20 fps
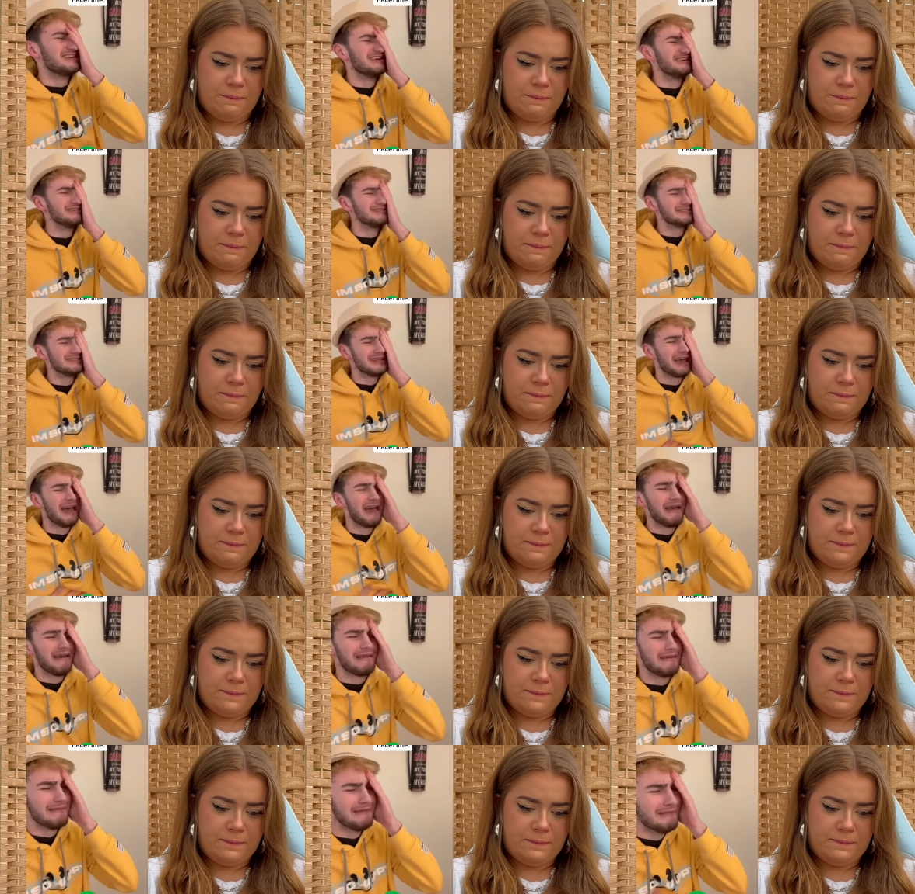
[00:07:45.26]
Speaker 1: all
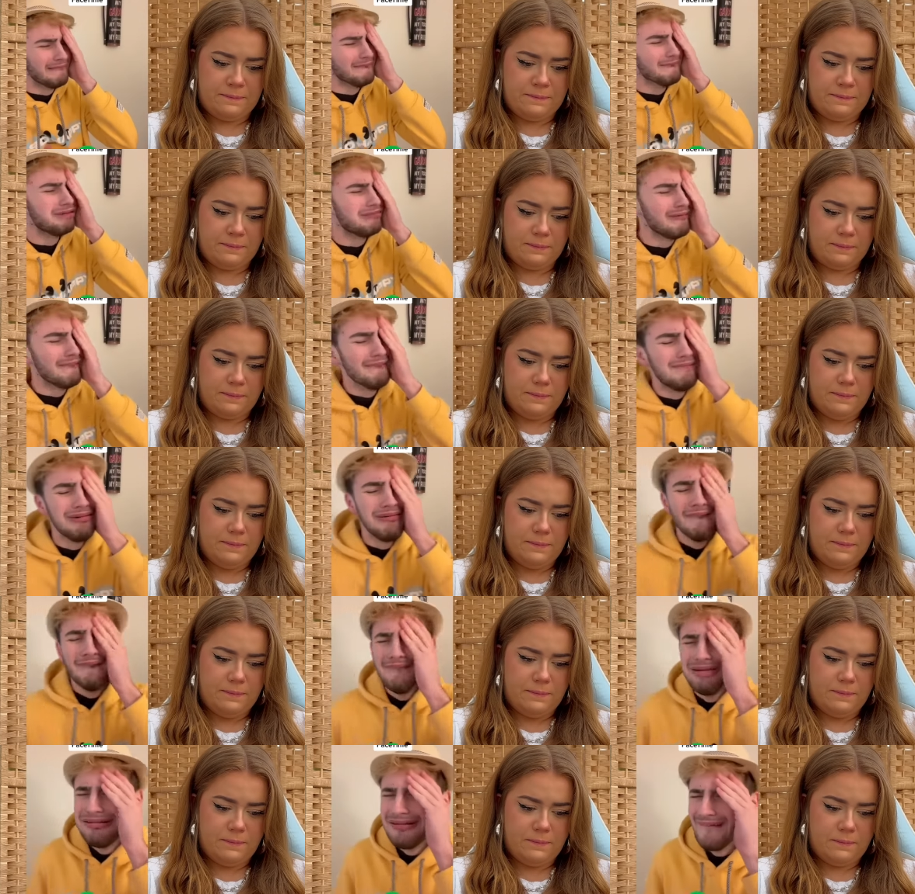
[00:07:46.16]
day.
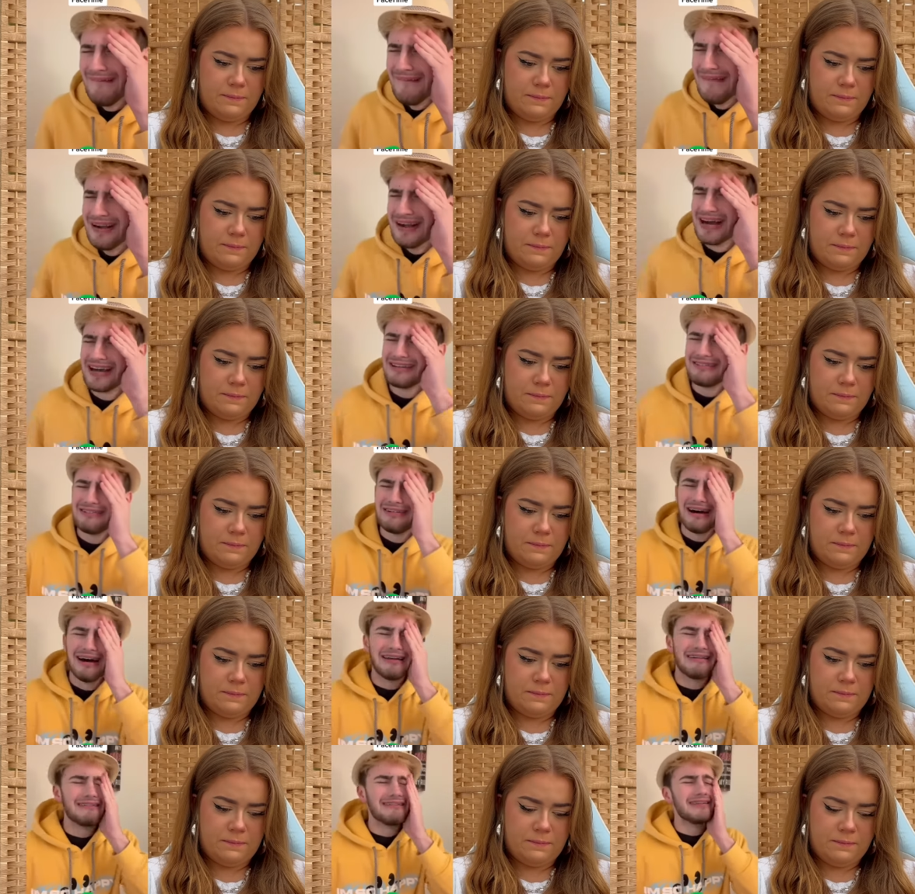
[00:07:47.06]
I don't, I
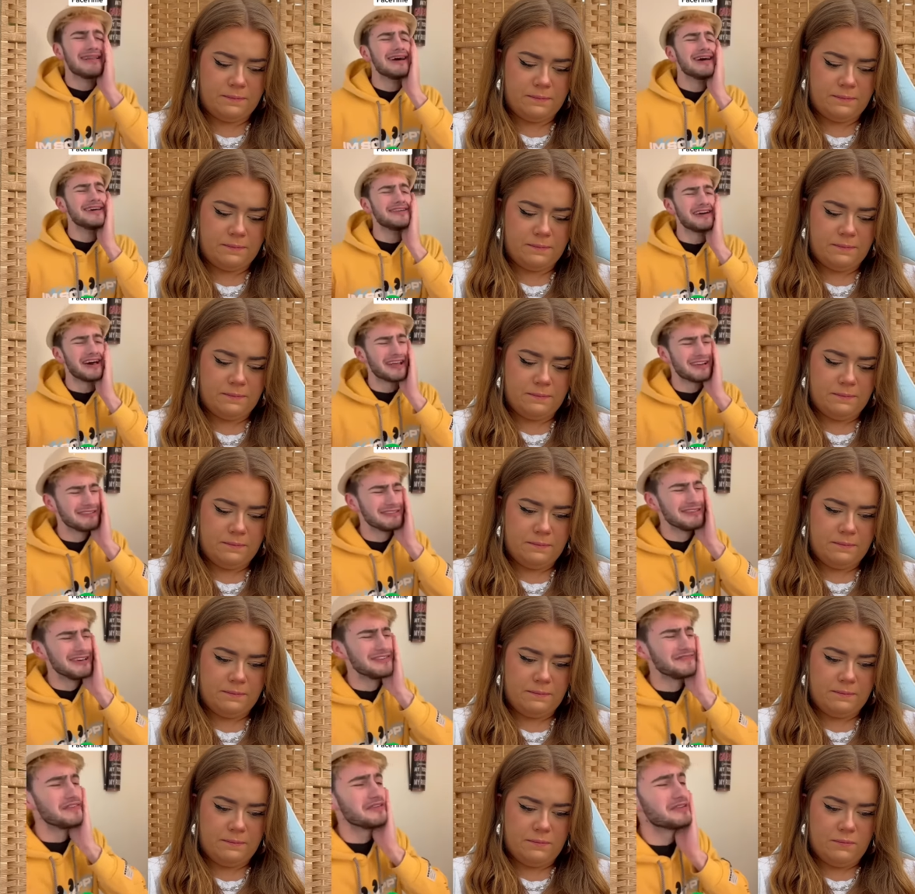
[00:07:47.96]
don't know. I
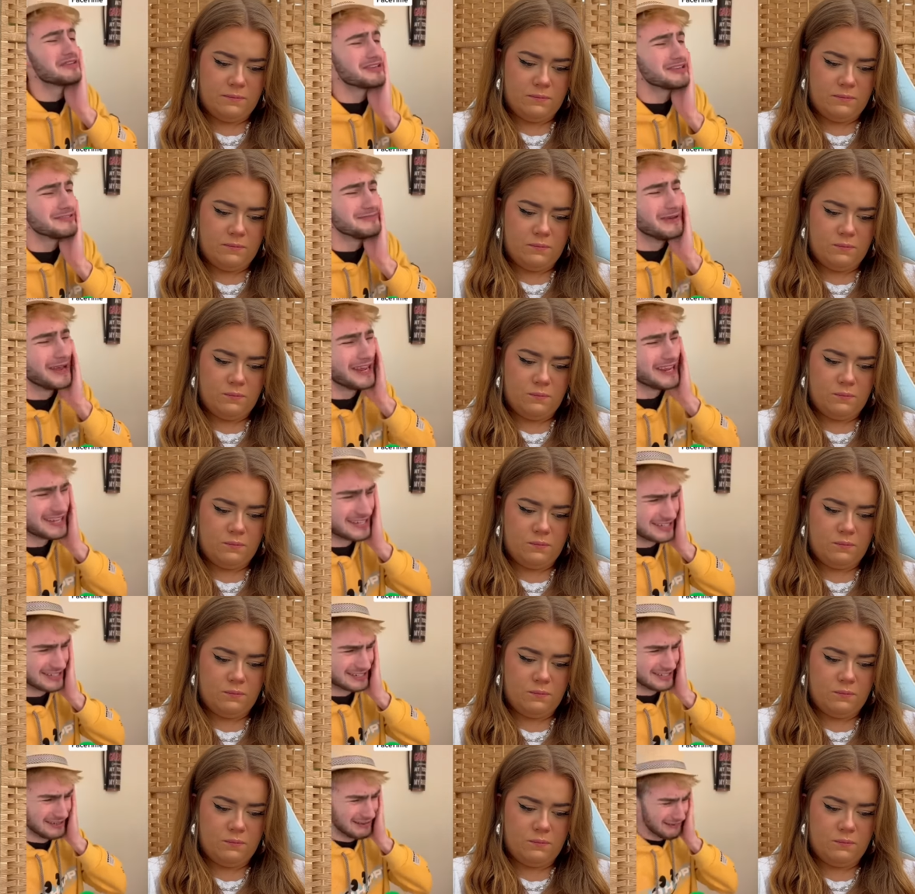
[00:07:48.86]
don't know if I'm gonna make
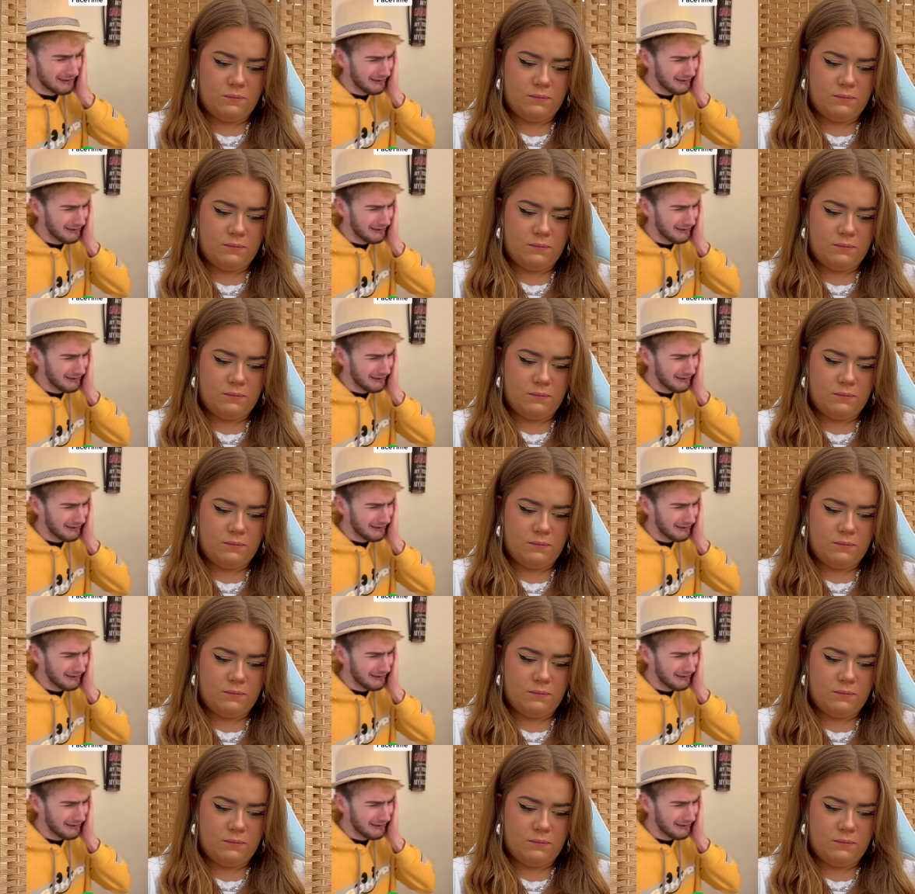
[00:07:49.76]
it.